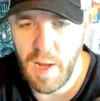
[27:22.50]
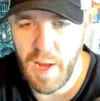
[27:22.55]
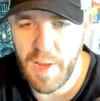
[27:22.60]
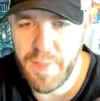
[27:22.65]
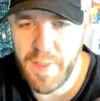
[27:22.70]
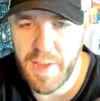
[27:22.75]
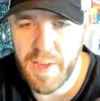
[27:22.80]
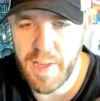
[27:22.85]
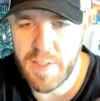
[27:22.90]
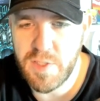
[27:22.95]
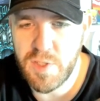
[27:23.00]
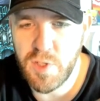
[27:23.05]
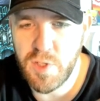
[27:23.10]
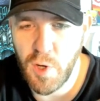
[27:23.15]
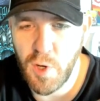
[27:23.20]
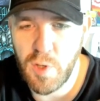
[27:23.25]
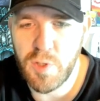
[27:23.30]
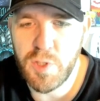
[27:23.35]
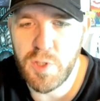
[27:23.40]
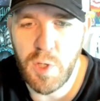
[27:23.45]
I think it's
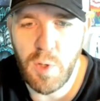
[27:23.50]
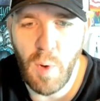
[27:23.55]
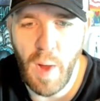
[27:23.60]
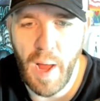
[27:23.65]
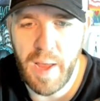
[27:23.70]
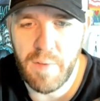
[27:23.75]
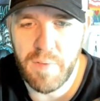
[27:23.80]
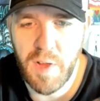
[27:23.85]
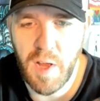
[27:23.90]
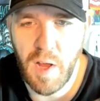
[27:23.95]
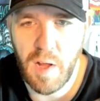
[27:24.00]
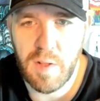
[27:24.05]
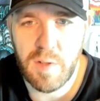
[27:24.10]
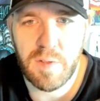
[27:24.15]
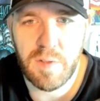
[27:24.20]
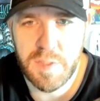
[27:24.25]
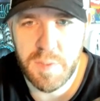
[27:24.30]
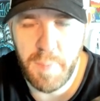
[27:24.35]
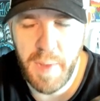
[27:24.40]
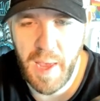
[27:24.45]
turn 2, I have
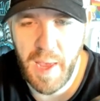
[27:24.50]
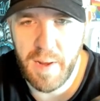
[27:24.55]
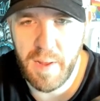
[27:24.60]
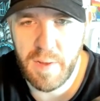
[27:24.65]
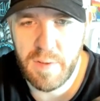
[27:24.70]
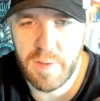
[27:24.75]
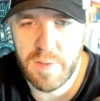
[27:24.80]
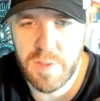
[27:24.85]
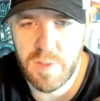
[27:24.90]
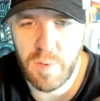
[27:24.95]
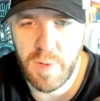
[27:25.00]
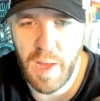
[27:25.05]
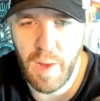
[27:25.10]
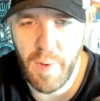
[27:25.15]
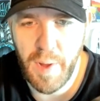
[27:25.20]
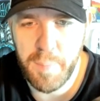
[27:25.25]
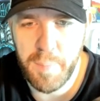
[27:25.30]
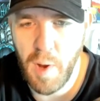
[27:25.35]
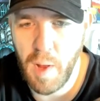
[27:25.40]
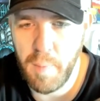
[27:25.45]
colorless mana, so
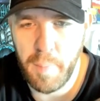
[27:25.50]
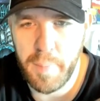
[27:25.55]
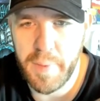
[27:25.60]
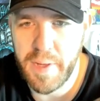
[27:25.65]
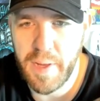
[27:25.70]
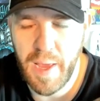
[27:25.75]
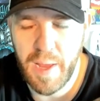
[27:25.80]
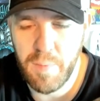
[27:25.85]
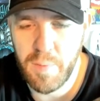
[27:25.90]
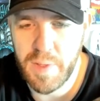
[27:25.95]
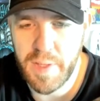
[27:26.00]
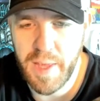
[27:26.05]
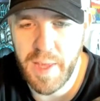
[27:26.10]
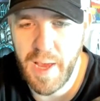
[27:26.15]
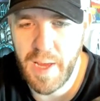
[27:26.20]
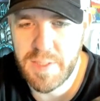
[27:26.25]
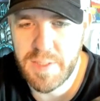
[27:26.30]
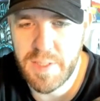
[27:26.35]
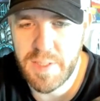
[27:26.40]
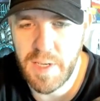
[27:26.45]
now I probably can't really
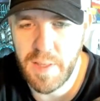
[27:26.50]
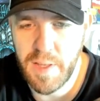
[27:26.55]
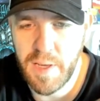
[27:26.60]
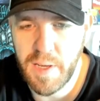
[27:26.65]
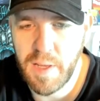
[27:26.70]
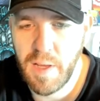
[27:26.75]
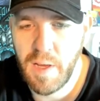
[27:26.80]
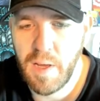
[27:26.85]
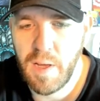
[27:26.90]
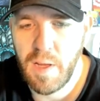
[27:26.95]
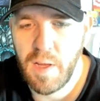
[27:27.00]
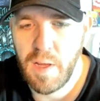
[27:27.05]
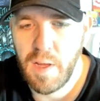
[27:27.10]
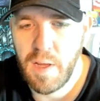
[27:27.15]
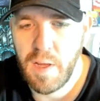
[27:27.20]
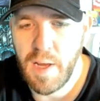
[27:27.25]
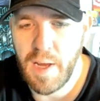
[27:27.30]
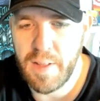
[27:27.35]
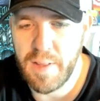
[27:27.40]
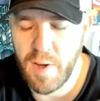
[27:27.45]
cast anything.
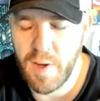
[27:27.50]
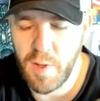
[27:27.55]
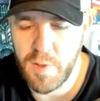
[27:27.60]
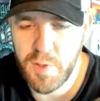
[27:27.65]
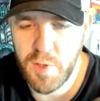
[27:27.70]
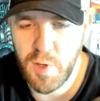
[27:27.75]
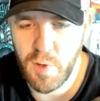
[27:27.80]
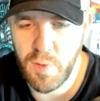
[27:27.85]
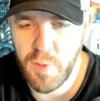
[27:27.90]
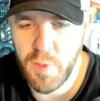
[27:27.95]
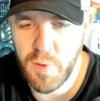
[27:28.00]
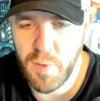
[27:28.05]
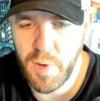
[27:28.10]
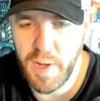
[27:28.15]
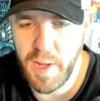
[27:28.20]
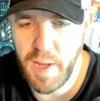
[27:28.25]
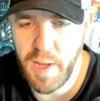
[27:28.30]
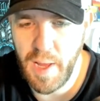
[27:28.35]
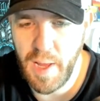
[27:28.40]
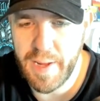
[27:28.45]
And then on turn
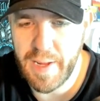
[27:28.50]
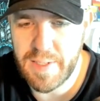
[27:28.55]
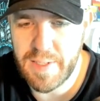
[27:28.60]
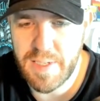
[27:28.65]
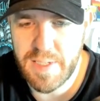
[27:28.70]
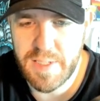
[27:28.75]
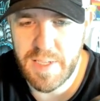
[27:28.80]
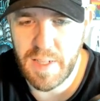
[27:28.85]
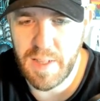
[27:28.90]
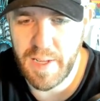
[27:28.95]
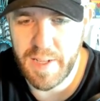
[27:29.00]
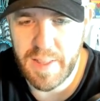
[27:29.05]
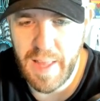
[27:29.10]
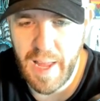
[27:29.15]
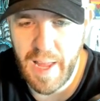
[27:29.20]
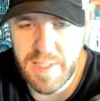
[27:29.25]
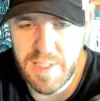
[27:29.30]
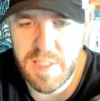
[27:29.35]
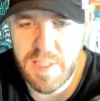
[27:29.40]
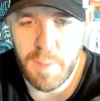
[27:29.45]
3, I get to, like,
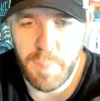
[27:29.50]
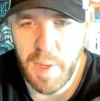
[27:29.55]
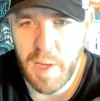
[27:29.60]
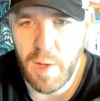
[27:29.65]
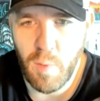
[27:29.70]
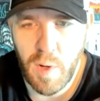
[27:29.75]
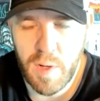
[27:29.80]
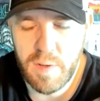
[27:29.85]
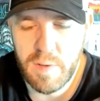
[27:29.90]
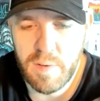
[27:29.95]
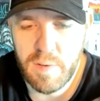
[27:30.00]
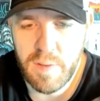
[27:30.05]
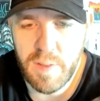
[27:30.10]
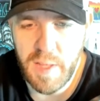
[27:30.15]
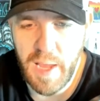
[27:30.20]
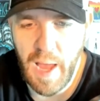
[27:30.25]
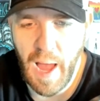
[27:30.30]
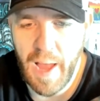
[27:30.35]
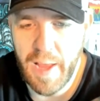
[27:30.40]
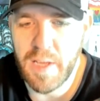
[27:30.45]
that's the big one.
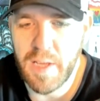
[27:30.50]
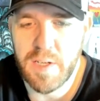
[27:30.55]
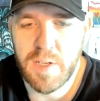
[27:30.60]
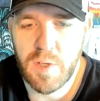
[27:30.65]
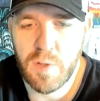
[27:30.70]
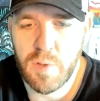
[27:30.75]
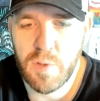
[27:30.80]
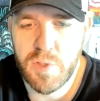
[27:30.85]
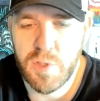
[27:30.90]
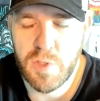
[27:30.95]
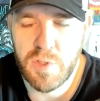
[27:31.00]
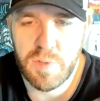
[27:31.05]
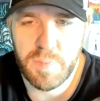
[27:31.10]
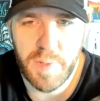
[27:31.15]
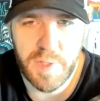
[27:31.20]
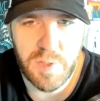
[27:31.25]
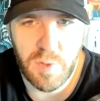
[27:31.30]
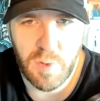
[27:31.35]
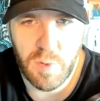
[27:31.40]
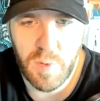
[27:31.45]
I get to go search for
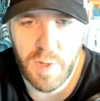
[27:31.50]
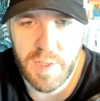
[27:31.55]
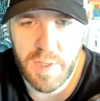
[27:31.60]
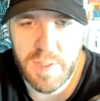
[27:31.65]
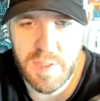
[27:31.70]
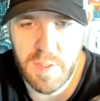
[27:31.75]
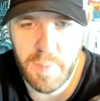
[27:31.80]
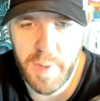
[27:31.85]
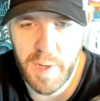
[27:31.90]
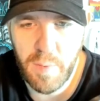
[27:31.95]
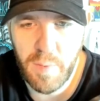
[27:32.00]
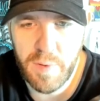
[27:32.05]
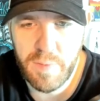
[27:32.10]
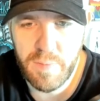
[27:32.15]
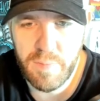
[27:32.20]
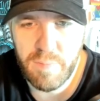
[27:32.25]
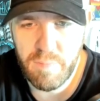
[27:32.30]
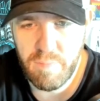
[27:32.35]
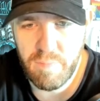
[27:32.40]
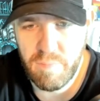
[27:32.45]
my Soul Ring is the big
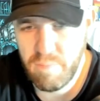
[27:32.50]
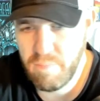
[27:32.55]
one.